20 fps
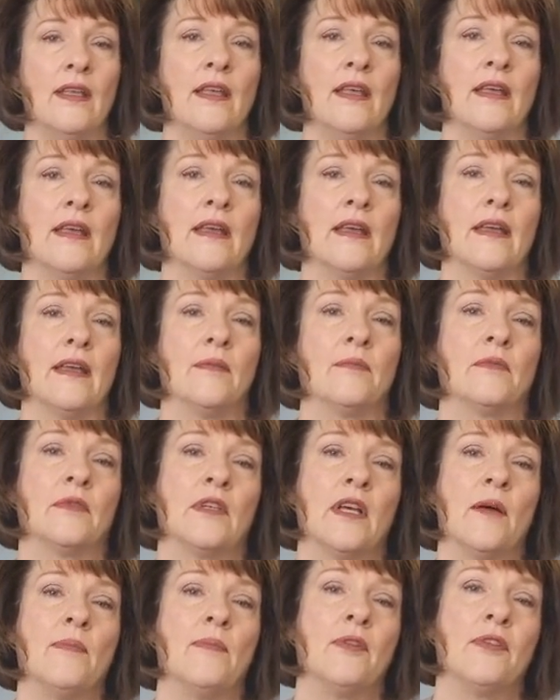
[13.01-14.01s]
Um,
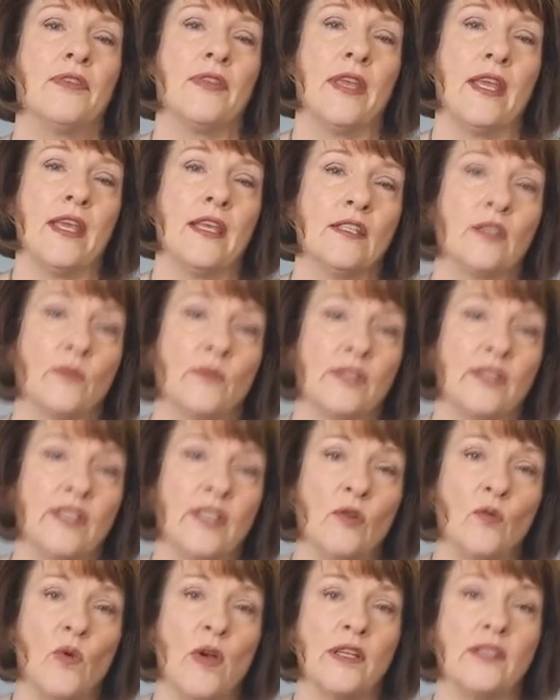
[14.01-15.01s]
couple things. We're
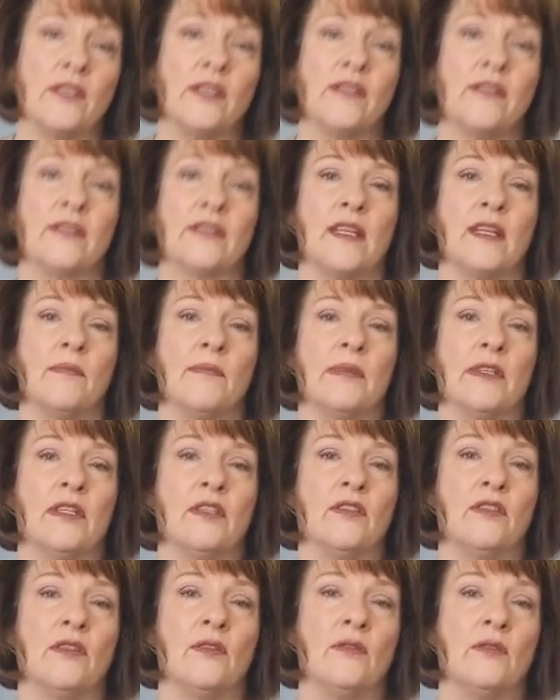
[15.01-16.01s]
still watching Senate
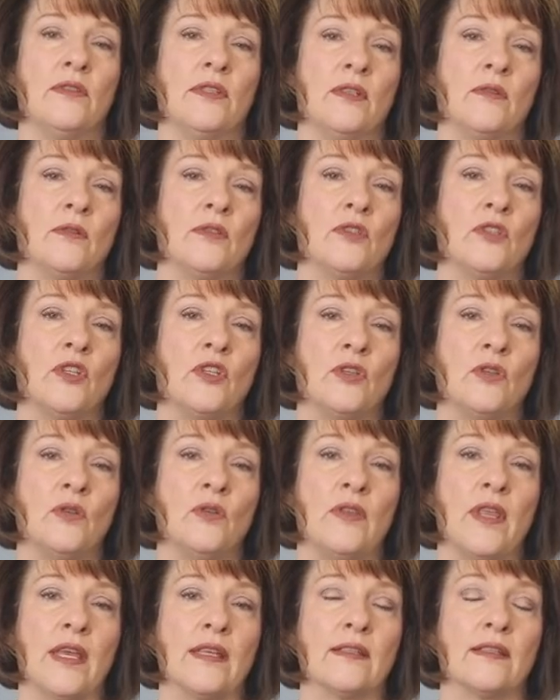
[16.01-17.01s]
Bill
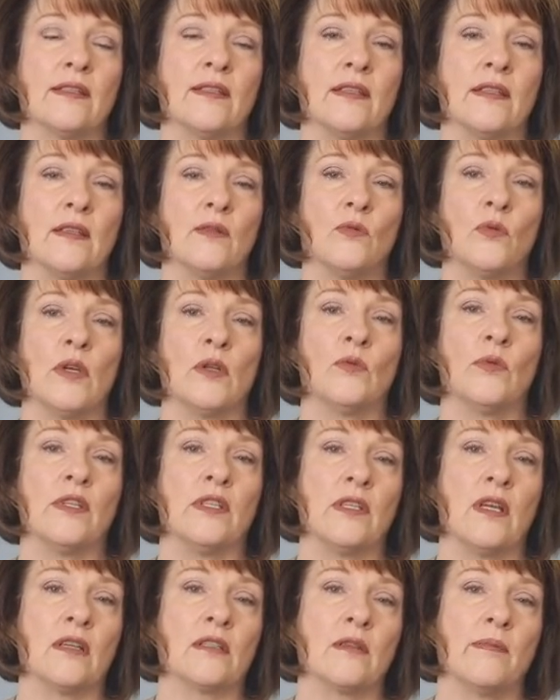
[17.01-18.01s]
202. That's the one we
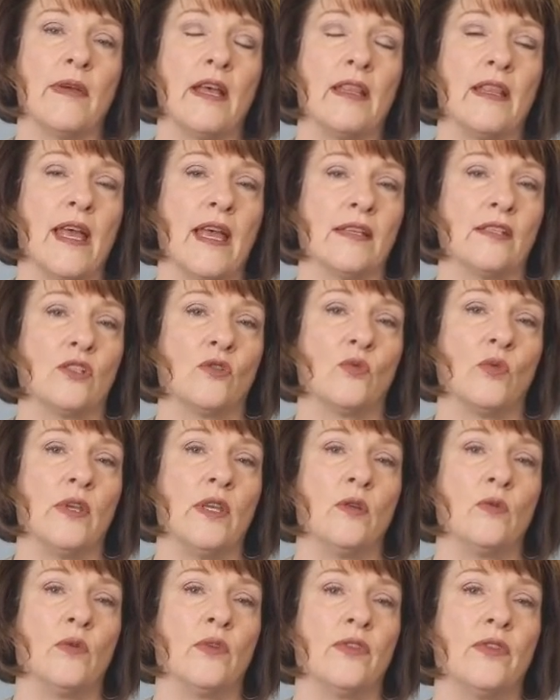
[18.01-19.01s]
talked about last
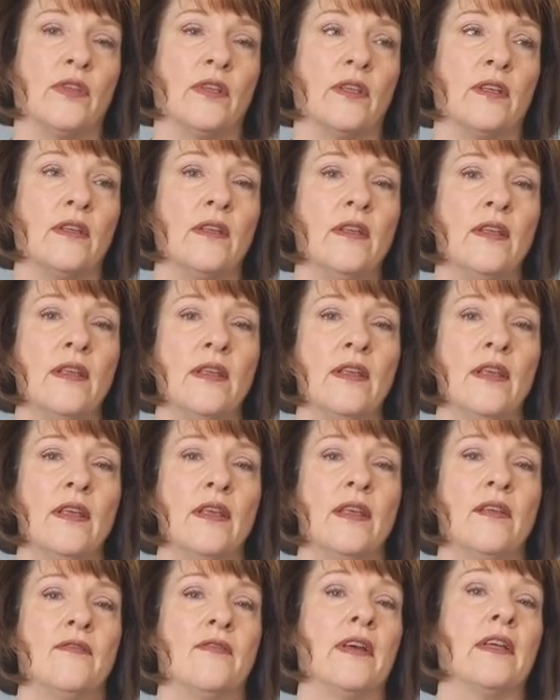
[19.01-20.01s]
week with the
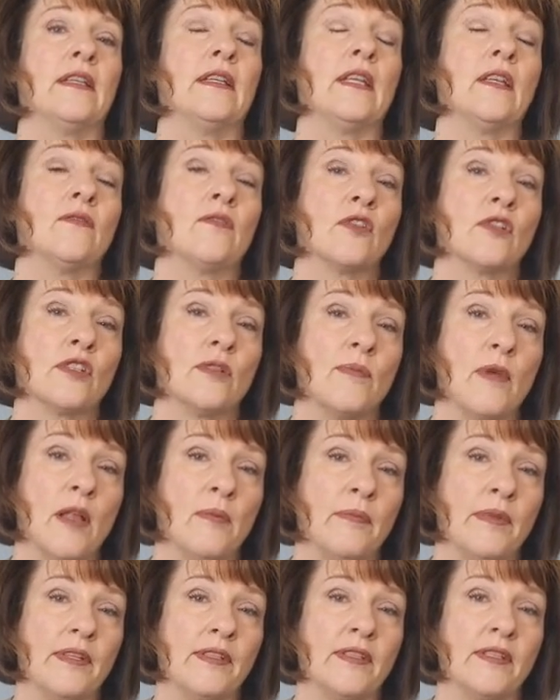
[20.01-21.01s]
funding for
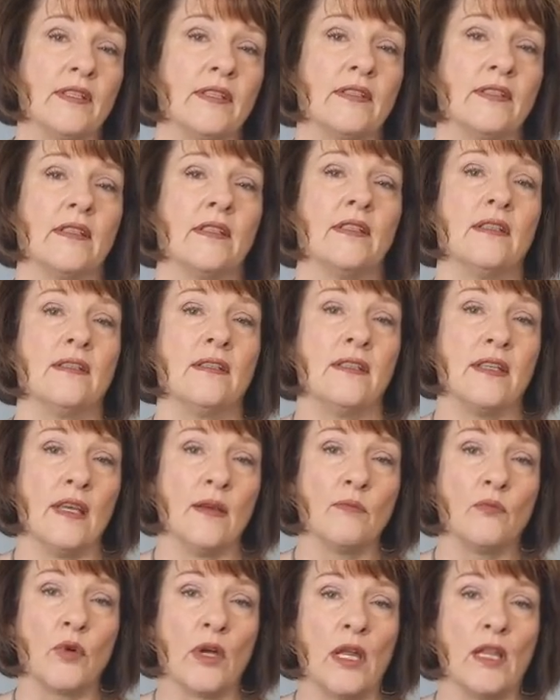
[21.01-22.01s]
small businesses, the
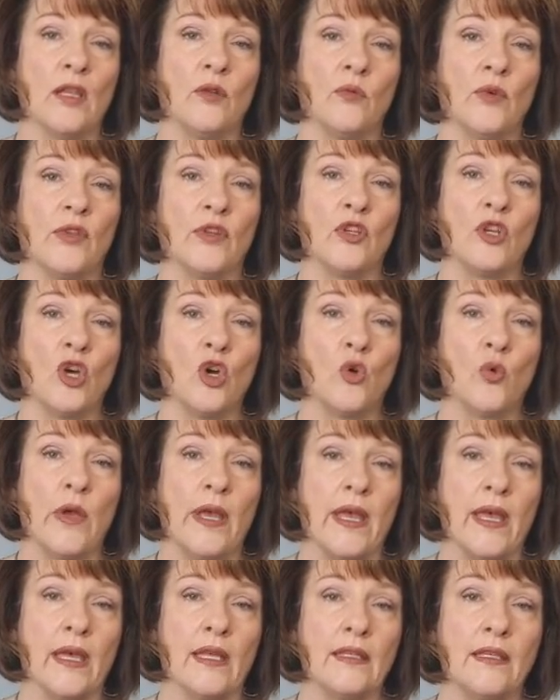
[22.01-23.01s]
umbrella with
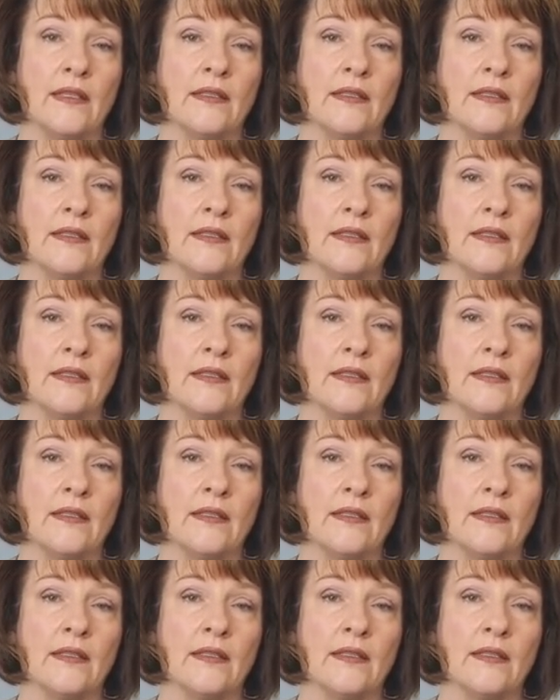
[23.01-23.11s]
GoEd.